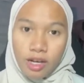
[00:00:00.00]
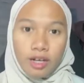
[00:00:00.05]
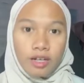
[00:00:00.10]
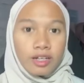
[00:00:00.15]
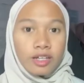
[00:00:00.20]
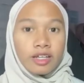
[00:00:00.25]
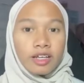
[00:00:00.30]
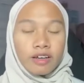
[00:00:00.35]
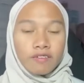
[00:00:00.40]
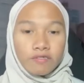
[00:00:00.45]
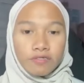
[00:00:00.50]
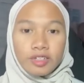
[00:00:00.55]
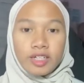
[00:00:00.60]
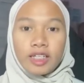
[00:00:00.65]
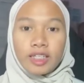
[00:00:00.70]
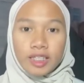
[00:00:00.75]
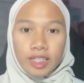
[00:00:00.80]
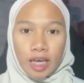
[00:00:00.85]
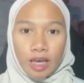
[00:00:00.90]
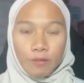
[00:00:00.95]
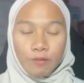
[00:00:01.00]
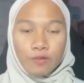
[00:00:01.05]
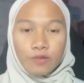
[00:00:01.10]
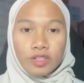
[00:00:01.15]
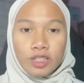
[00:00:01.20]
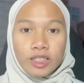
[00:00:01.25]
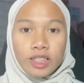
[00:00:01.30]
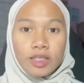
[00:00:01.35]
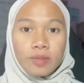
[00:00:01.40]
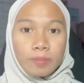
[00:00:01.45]
Recovery time
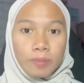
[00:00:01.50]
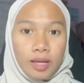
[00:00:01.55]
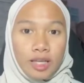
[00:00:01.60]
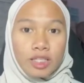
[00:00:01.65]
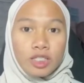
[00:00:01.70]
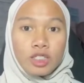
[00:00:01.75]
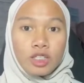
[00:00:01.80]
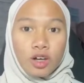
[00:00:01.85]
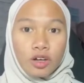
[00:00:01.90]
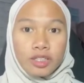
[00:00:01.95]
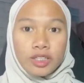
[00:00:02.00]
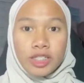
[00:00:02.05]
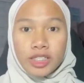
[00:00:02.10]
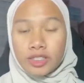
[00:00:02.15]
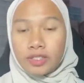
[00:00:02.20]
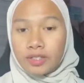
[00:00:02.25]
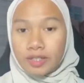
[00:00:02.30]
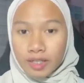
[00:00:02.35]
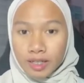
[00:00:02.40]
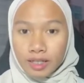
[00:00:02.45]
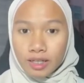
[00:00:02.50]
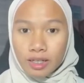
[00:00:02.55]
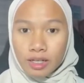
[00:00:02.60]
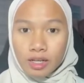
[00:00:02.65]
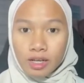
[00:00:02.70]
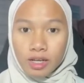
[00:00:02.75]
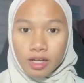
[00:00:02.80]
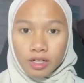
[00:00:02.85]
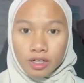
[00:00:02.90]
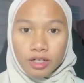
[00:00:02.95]
will depend on this grade.
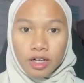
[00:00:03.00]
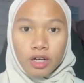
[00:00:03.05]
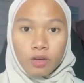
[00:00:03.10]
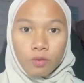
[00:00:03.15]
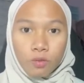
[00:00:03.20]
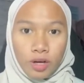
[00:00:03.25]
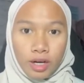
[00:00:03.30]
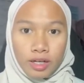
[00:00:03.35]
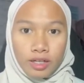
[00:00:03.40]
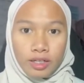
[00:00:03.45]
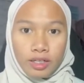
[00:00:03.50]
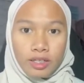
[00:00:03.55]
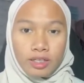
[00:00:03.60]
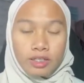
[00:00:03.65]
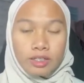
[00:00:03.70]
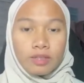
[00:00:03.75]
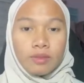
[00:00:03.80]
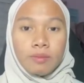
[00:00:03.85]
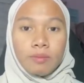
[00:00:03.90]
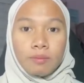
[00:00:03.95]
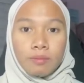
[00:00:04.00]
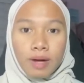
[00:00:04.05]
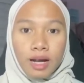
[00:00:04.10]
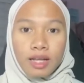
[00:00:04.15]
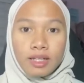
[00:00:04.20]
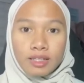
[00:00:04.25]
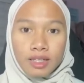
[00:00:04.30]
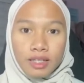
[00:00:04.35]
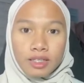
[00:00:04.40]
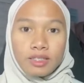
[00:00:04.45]
Grade 1 is the
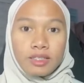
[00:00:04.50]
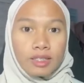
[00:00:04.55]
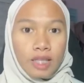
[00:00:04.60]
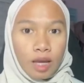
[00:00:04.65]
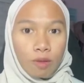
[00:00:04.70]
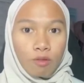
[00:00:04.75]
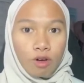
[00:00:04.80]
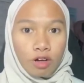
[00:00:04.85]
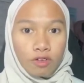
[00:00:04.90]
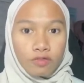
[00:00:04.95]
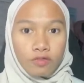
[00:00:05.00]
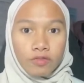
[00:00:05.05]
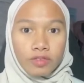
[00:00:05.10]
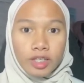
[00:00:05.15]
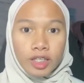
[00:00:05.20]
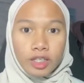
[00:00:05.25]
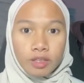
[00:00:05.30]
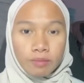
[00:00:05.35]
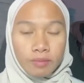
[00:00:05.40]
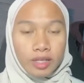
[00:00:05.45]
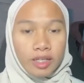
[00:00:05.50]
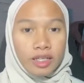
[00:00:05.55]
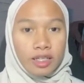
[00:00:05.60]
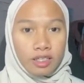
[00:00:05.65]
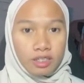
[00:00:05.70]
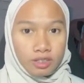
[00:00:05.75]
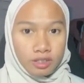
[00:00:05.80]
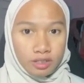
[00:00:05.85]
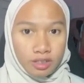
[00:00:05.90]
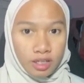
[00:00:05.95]
mildest type of ligament
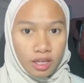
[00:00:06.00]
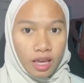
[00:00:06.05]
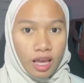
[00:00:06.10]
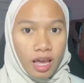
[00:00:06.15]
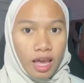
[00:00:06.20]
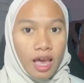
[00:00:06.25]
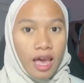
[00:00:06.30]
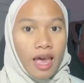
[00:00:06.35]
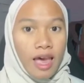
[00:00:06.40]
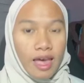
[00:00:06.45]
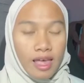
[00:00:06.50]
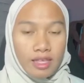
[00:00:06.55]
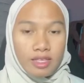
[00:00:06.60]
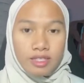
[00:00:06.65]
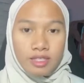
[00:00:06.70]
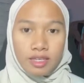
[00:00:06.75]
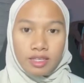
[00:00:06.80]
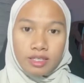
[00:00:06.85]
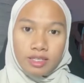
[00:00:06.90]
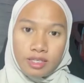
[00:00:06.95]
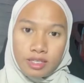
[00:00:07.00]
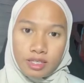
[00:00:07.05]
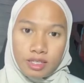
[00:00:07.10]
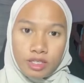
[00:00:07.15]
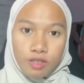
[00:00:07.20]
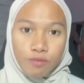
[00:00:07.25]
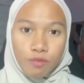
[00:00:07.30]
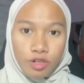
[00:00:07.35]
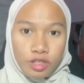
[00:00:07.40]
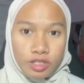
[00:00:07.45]
injury, as the
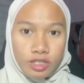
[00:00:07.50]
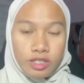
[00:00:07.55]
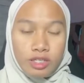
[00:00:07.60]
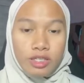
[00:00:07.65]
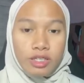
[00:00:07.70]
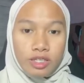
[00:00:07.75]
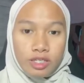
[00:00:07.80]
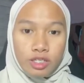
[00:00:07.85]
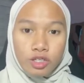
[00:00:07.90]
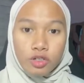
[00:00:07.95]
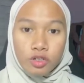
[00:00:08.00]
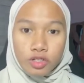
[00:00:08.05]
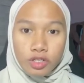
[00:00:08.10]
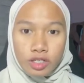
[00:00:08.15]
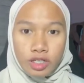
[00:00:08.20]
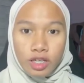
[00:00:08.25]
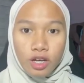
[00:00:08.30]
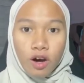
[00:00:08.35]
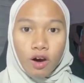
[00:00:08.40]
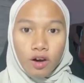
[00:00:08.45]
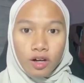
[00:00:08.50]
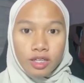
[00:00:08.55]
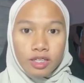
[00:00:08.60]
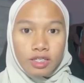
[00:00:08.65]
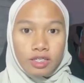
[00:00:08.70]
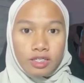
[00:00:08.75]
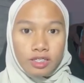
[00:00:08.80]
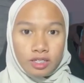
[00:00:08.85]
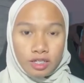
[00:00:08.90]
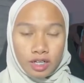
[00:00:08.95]
syndesmosis is usually only
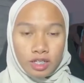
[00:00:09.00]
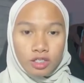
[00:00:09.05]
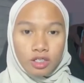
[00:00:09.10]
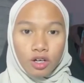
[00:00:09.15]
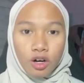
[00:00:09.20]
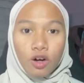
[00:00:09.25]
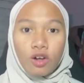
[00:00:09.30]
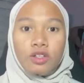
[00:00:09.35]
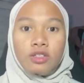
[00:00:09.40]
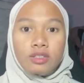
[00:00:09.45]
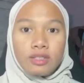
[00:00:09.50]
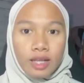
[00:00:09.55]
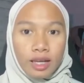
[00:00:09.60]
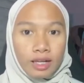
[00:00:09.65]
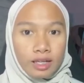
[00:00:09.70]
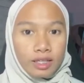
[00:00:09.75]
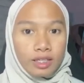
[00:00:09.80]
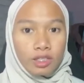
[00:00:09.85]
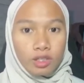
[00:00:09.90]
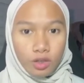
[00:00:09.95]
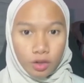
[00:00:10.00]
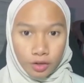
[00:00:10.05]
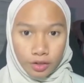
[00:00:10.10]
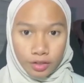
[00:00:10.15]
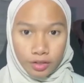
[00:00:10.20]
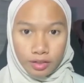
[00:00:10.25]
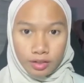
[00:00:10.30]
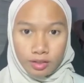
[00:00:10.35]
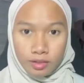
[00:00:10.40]
stretched or slightly torn.